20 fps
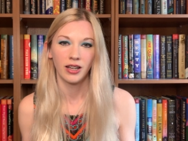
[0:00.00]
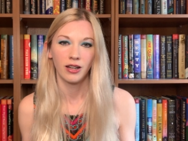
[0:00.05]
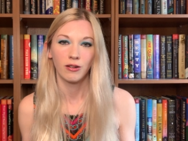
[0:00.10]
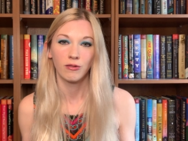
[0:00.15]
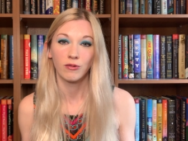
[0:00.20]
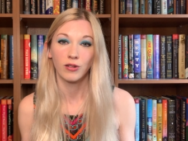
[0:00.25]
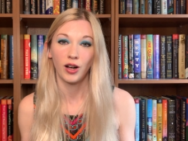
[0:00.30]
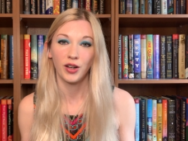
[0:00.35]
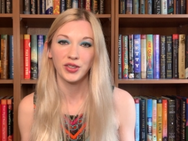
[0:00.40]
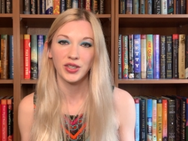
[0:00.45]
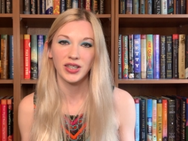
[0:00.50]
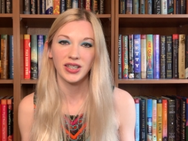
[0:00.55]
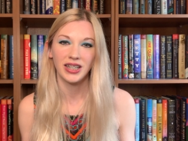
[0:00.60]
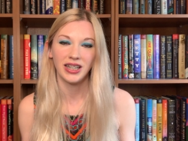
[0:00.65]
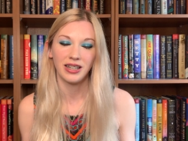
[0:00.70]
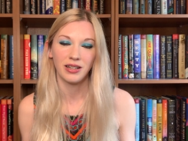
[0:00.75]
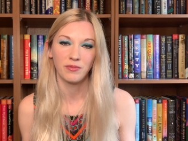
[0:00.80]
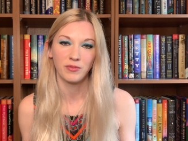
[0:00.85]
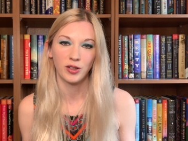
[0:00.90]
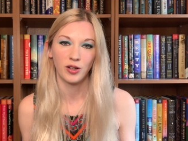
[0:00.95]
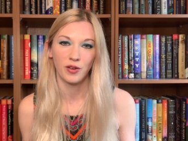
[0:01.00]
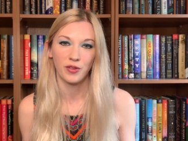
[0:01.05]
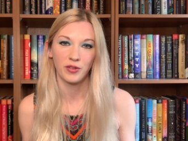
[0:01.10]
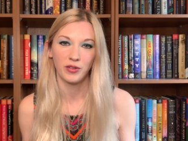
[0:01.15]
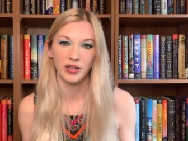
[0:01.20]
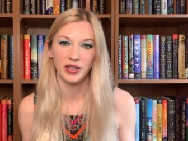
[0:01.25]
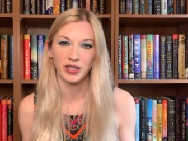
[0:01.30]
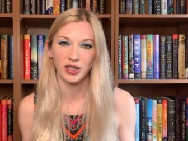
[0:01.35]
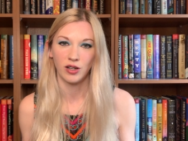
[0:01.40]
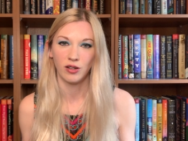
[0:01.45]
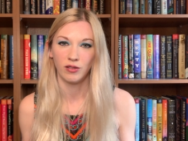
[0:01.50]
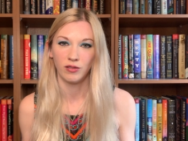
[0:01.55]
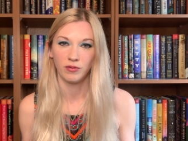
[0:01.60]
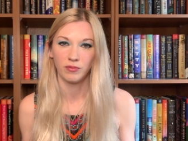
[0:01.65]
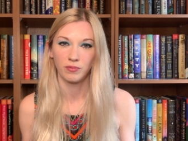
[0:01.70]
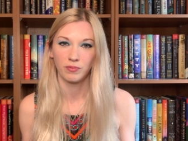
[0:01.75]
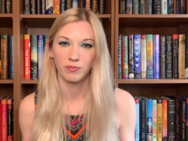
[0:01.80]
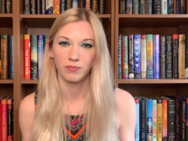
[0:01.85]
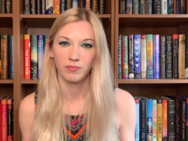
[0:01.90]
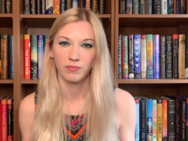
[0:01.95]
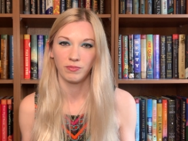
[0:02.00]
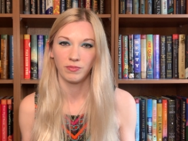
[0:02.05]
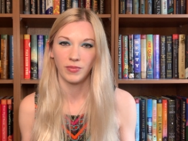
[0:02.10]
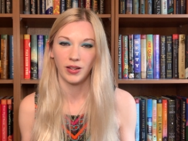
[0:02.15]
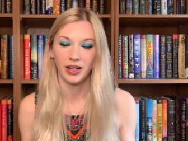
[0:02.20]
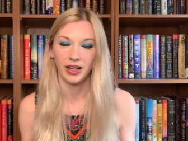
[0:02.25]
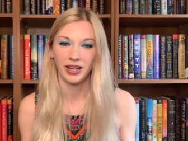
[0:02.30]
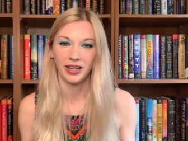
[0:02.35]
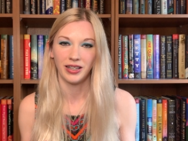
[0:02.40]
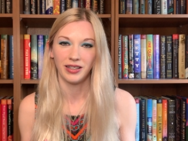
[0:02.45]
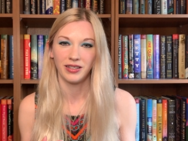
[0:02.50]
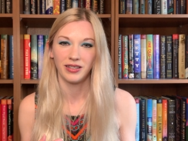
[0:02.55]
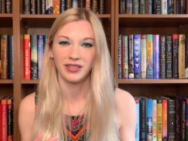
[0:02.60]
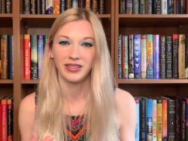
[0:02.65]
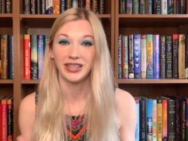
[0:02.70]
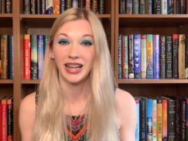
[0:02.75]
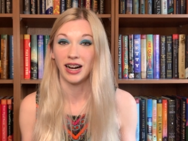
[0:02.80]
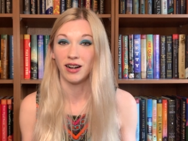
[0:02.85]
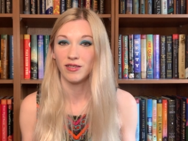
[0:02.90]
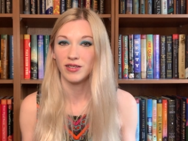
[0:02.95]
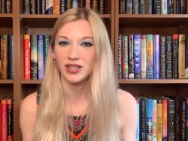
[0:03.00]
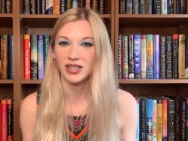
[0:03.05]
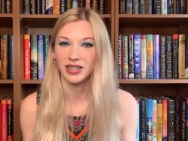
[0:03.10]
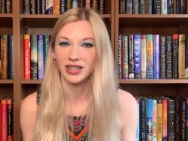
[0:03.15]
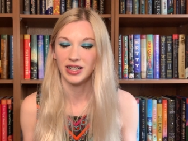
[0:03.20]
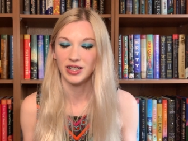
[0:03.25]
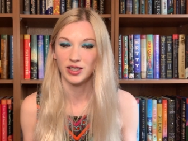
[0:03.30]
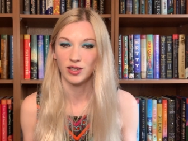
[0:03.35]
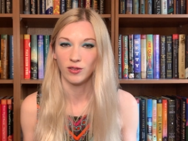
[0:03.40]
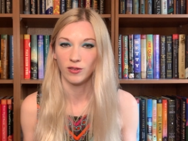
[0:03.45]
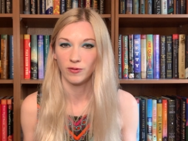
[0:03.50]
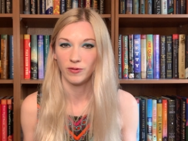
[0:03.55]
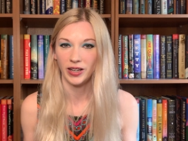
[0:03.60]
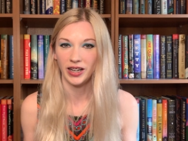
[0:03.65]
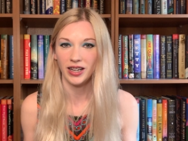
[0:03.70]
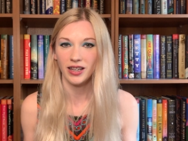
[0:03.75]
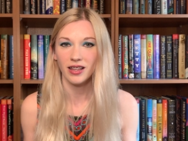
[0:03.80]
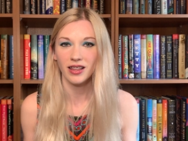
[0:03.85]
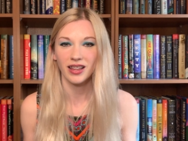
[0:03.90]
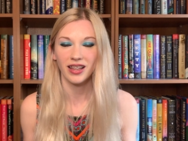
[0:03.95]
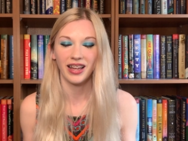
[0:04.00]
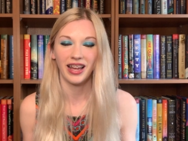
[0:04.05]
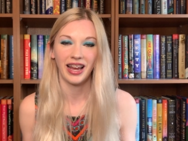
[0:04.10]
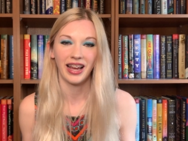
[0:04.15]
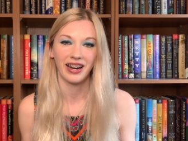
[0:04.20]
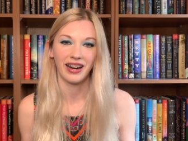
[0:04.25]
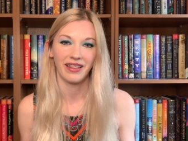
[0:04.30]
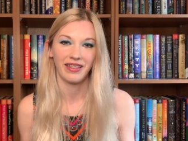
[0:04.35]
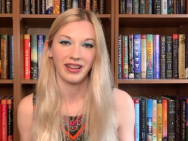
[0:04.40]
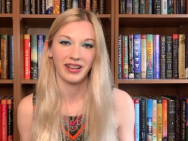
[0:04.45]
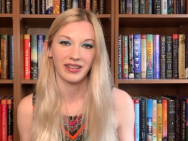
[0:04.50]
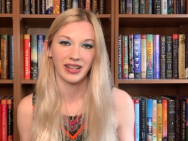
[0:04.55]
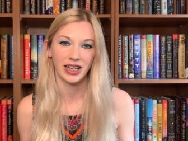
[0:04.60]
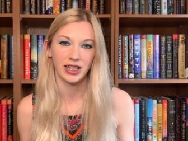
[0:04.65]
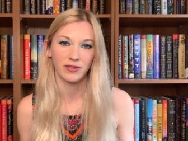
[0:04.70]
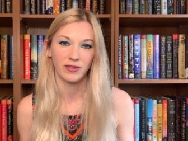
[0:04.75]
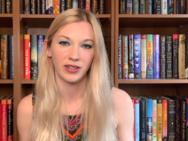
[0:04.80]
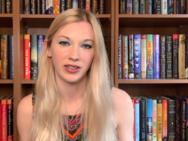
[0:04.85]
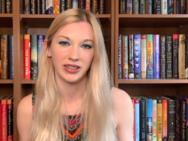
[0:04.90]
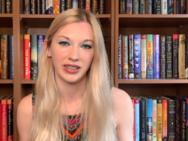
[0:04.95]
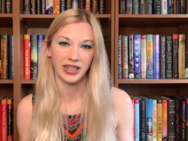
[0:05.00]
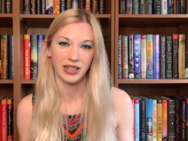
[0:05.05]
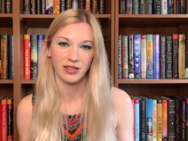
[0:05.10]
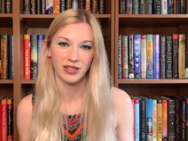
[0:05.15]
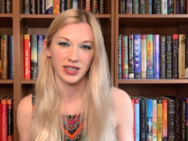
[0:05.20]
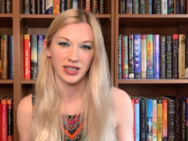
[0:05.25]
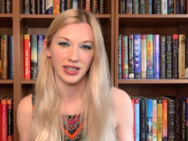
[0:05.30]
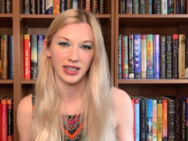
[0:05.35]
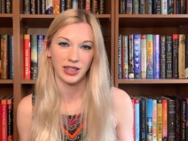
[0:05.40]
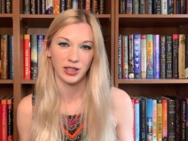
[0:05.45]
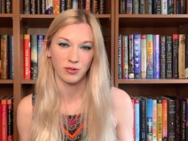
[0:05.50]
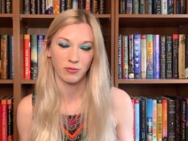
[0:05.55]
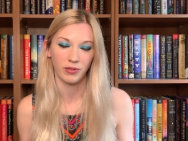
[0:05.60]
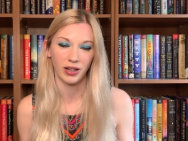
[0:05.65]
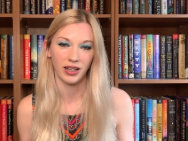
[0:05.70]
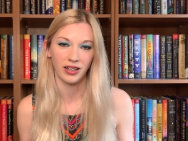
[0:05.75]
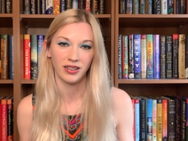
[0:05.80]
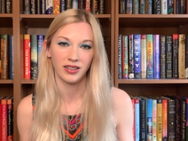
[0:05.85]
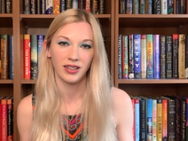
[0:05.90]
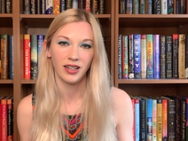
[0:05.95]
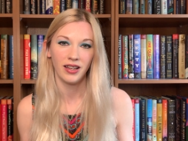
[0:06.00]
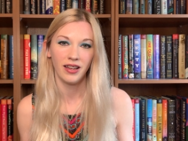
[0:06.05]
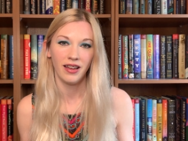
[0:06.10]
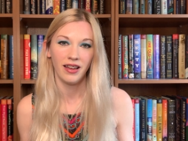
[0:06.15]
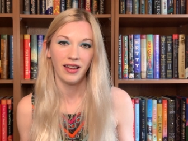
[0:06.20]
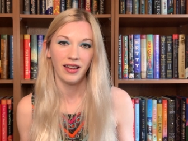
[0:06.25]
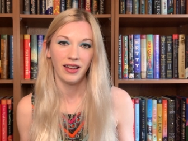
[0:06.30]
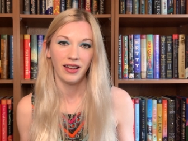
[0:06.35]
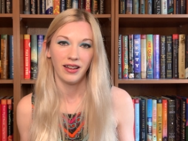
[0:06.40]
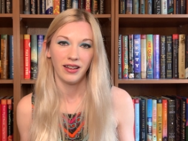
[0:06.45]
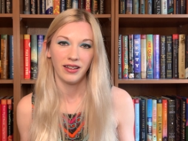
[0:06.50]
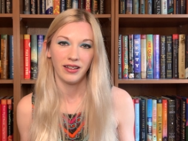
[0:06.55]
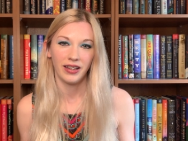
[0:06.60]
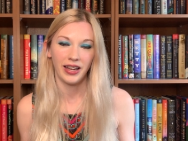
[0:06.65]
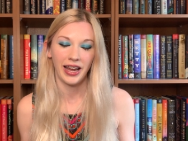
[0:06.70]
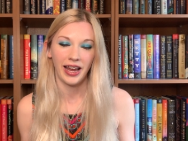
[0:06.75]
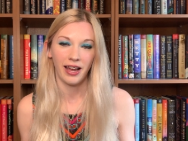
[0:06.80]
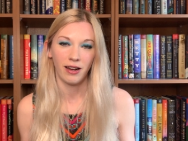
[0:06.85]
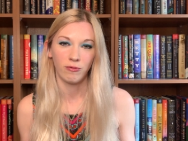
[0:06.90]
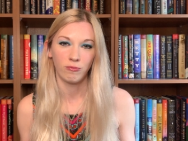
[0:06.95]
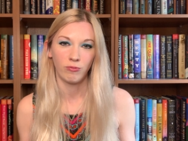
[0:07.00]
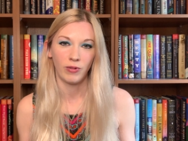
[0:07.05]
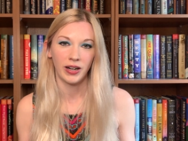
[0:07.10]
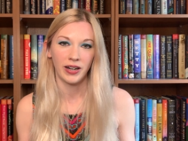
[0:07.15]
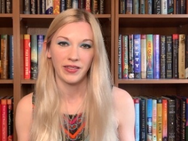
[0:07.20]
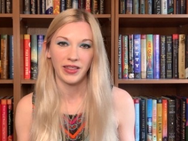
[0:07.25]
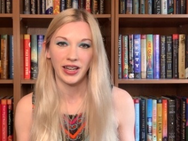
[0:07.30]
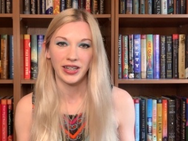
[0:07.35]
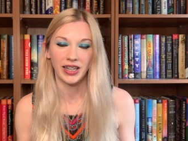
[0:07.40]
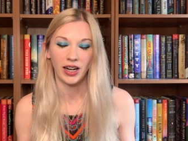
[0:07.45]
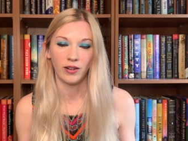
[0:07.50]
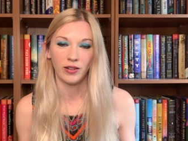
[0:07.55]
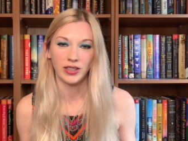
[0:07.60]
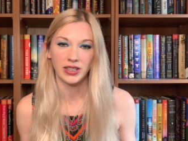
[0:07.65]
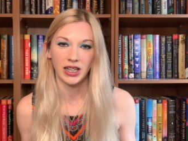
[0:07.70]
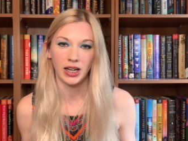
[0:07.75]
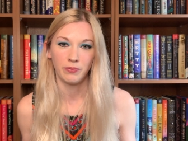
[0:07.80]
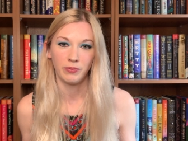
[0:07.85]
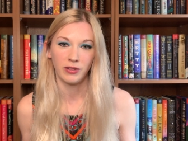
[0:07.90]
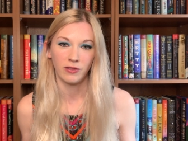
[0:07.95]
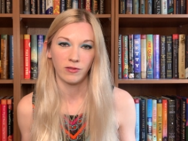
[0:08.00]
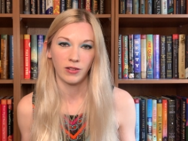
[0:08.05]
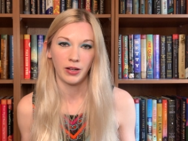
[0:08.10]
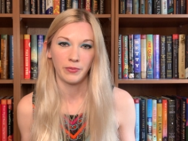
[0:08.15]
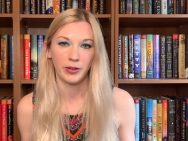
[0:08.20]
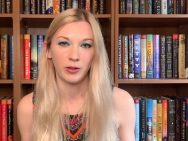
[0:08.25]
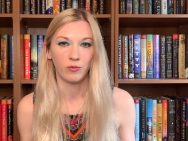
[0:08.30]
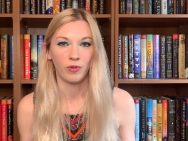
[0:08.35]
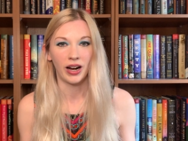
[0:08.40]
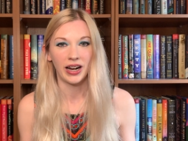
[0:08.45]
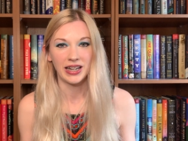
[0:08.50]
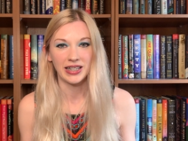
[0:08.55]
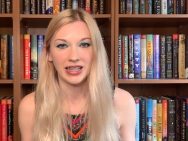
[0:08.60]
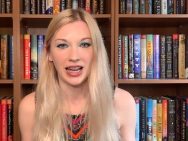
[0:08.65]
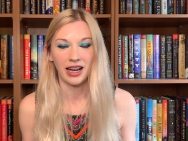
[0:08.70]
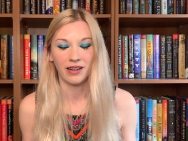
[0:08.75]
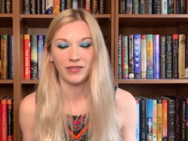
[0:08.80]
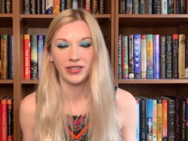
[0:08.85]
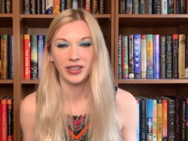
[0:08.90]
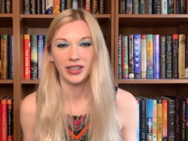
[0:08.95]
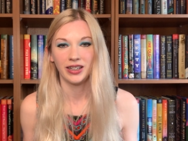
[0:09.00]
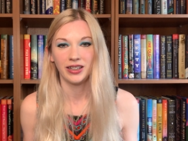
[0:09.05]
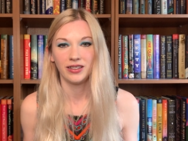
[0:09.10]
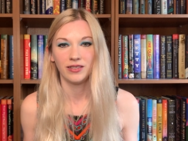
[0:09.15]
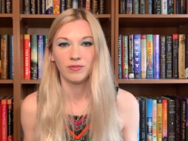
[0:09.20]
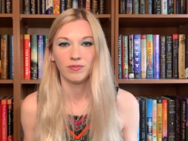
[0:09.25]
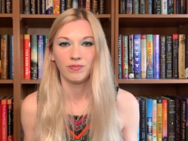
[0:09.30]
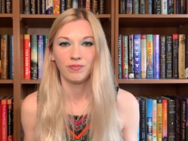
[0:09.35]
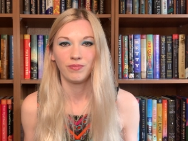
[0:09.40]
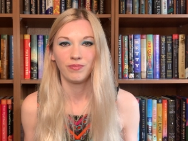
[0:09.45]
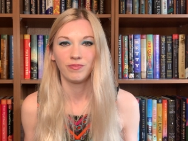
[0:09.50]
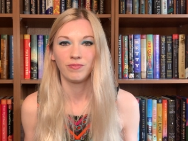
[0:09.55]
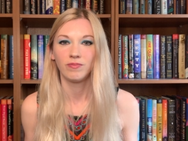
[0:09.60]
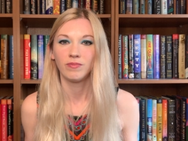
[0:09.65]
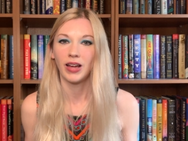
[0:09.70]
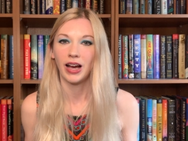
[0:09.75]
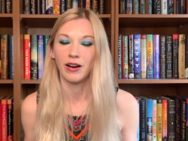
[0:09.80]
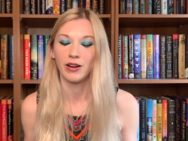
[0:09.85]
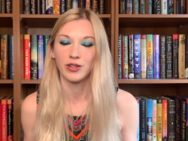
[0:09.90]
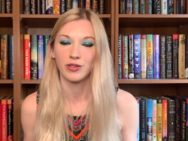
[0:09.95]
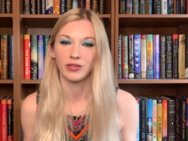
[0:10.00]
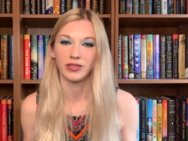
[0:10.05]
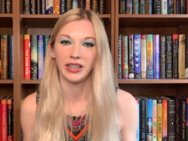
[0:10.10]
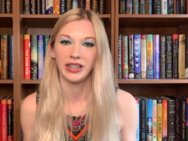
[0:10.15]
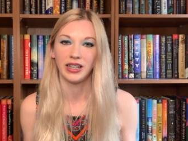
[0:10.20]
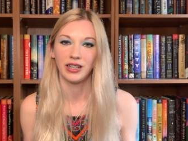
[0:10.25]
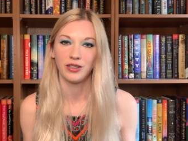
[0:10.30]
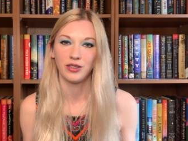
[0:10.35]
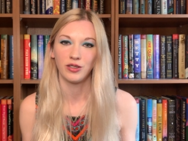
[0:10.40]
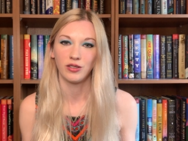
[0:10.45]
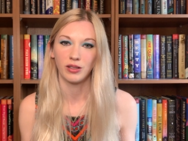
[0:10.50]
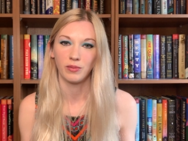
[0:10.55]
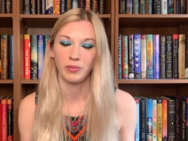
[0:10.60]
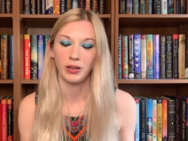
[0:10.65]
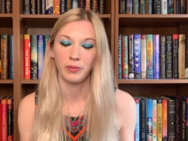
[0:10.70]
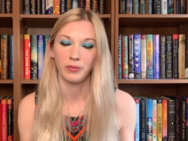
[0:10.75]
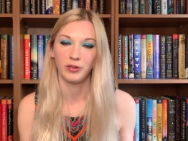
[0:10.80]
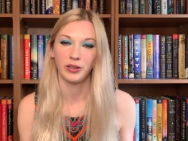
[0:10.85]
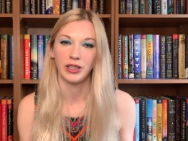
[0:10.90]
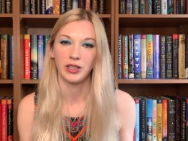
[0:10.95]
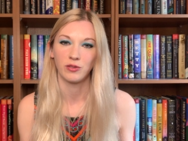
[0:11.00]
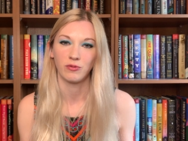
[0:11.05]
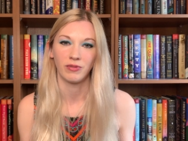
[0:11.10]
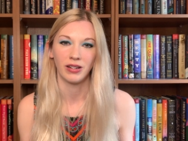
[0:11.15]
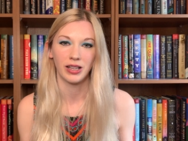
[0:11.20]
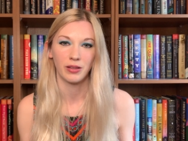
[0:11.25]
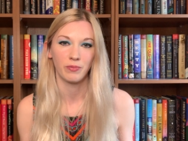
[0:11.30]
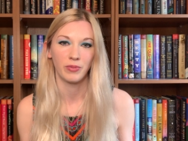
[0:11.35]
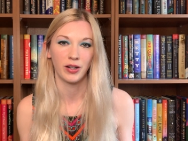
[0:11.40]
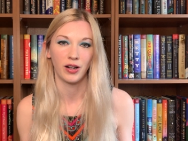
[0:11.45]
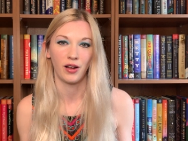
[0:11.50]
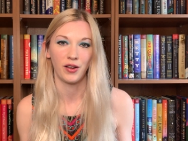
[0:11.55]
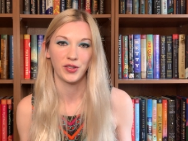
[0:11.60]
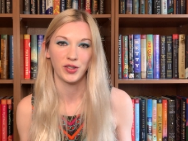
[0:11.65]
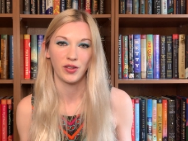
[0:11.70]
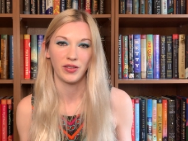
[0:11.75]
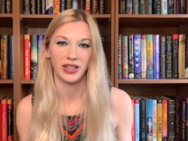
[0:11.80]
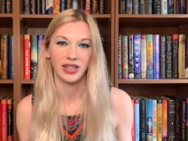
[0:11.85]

We're also seeing him go through his own doubts and his own faith, and I think that's really interesting as well, and where that doubt is coming from and why he's having it, how it's related to the people he's with, but also the